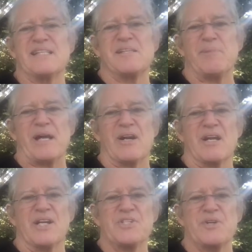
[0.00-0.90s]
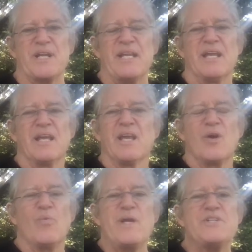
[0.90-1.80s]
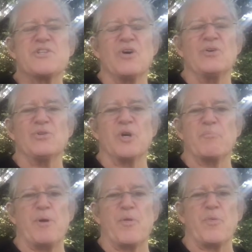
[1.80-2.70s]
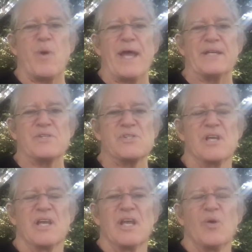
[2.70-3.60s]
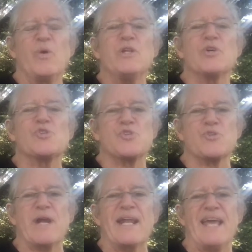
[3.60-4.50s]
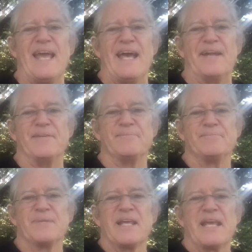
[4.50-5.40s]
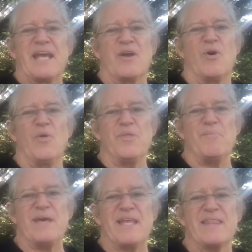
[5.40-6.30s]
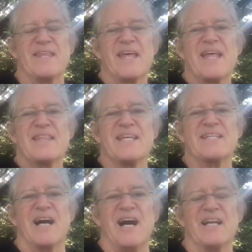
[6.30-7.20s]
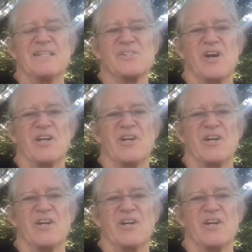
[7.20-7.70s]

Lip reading: about our country, we don't look both ways. We look straight ahead and hold the myth that God is on our